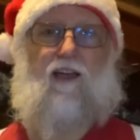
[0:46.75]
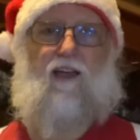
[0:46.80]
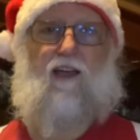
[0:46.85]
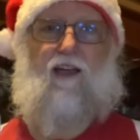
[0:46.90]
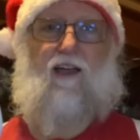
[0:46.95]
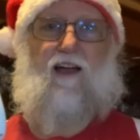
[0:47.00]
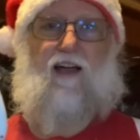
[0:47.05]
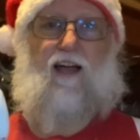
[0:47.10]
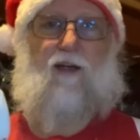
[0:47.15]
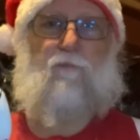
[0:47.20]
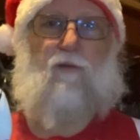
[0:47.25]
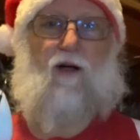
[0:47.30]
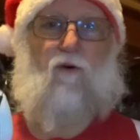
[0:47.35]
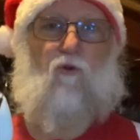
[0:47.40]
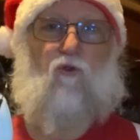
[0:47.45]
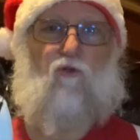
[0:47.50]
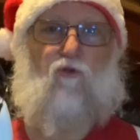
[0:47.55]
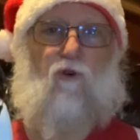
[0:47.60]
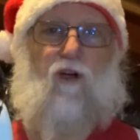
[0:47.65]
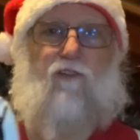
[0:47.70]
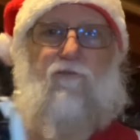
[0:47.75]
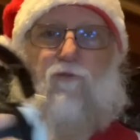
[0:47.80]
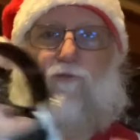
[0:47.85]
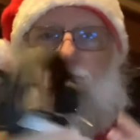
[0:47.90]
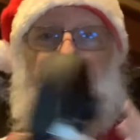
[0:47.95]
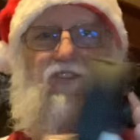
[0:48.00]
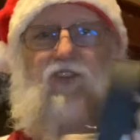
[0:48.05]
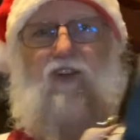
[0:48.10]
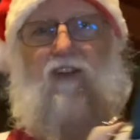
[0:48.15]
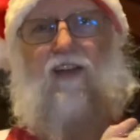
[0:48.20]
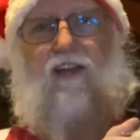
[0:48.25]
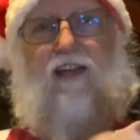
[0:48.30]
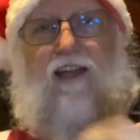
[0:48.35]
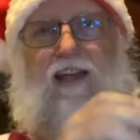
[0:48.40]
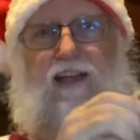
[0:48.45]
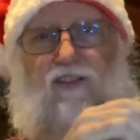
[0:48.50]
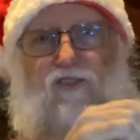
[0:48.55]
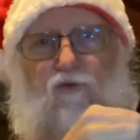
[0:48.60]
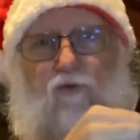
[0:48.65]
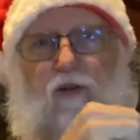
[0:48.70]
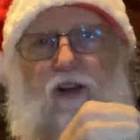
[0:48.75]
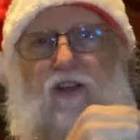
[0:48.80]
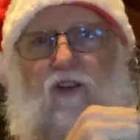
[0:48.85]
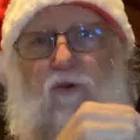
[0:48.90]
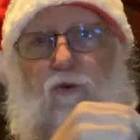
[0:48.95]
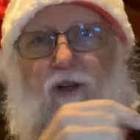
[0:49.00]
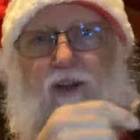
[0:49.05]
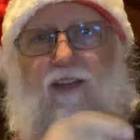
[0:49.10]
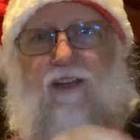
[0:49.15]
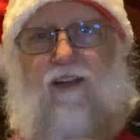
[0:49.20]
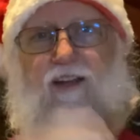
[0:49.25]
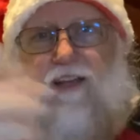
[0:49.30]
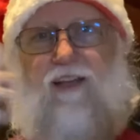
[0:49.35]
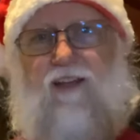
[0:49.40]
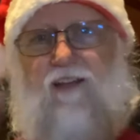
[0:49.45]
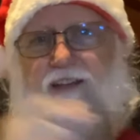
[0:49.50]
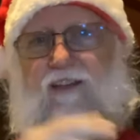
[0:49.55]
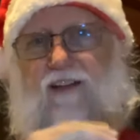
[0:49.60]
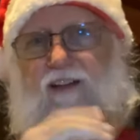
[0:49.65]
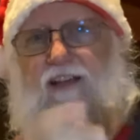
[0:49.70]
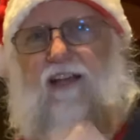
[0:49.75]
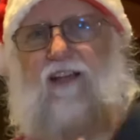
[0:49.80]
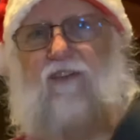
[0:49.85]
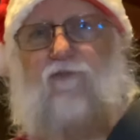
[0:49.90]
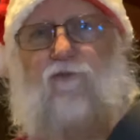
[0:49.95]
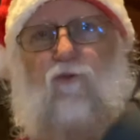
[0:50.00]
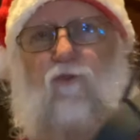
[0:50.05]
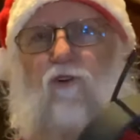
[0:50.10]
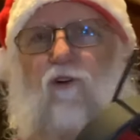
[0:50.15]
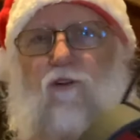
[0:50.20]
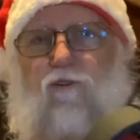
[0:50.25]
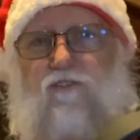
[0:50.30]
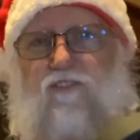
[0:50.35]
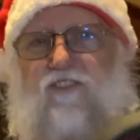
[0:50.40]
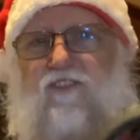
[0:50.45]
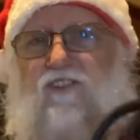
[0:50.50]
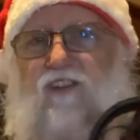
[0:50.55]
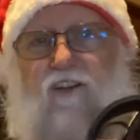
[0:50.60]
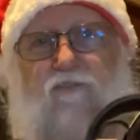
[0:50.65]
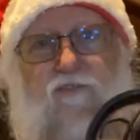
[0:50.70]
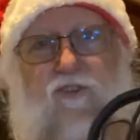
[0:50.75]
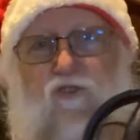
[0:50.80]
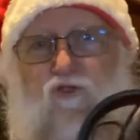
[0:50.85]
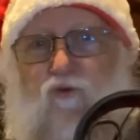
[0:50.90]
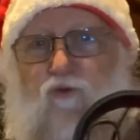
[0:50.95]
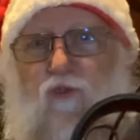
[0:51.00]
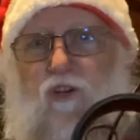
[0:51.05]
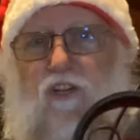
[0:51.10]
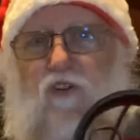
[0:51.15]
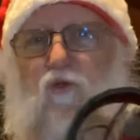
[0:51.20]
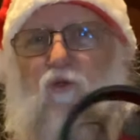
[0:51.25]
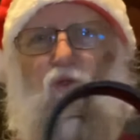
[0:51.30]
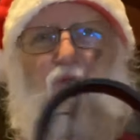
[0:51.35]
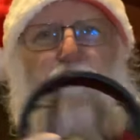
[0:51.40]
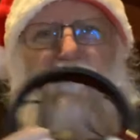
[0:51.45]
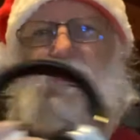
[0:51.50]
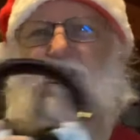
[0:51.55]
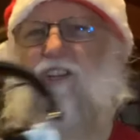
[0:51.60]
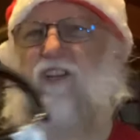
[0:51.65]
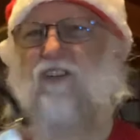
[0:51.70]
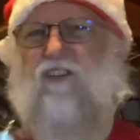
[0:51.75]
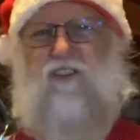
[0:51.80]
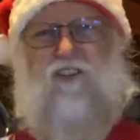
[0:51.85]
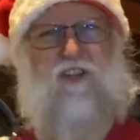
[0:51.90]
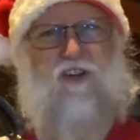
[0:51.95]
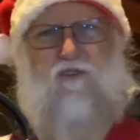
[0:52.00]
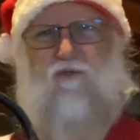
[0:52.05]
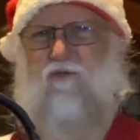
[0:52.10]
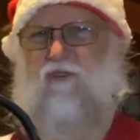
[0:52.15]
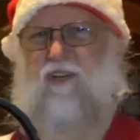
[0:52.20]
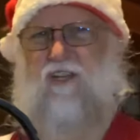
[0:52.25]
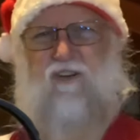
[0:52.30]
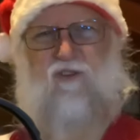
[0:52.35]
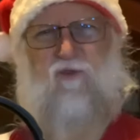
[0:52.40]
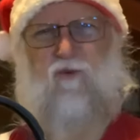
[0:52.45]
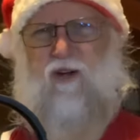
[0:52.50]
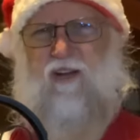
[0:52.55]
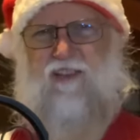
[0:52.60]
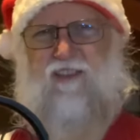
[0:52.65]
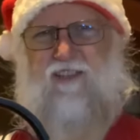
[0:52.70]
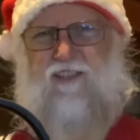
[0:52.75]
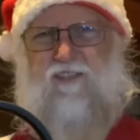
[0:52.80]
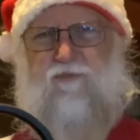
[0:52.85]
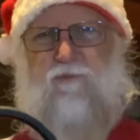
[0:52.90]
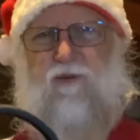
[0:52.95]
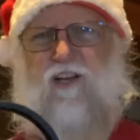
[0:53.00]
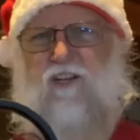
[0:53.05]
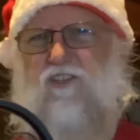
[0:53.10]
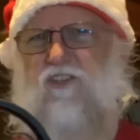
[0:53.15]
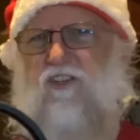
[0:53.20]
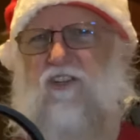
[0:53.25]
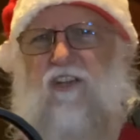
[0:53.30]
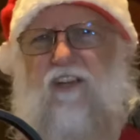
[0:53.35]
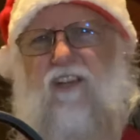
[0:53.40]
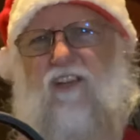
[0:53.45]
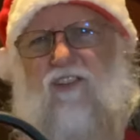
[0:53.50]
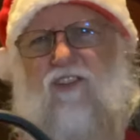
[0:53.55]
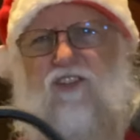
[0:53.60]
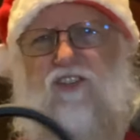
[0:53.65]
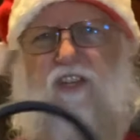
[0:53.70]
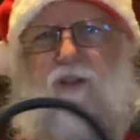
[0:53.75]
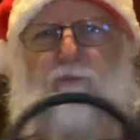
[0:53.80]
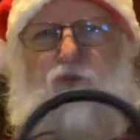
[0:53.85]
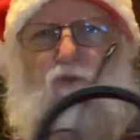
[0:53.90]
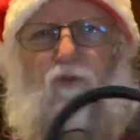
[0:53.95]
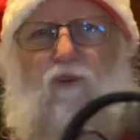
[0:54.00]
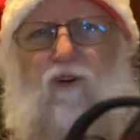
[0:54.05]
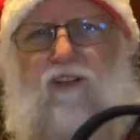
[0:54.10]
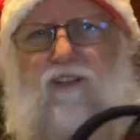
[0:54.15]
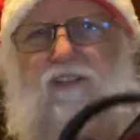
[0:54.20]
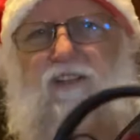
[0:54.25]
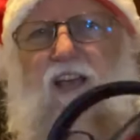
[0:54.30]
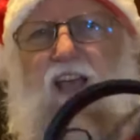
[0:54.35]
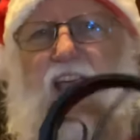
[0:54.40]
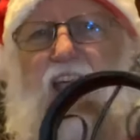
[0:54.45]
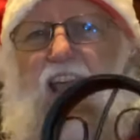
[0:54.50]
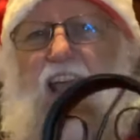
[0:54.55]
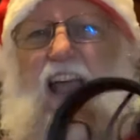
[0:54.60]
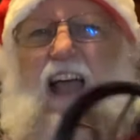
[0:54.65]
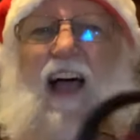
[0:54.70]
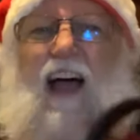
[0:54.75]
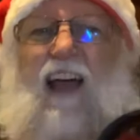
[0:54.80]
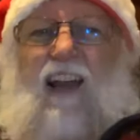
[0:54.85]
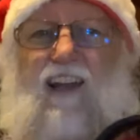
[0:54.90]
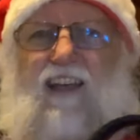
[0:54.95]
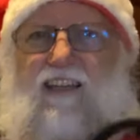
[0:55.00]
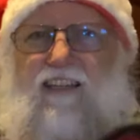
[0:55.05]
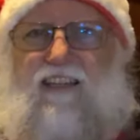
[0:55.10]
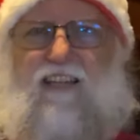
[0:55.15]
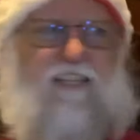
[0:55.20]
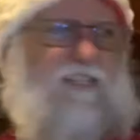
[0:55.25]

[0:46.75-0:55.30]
high-powered rifles. Has a radio in it. It can take phone calls and stuff. These are really cool. You don't need quite this much. You can get the cheaper ones. I like these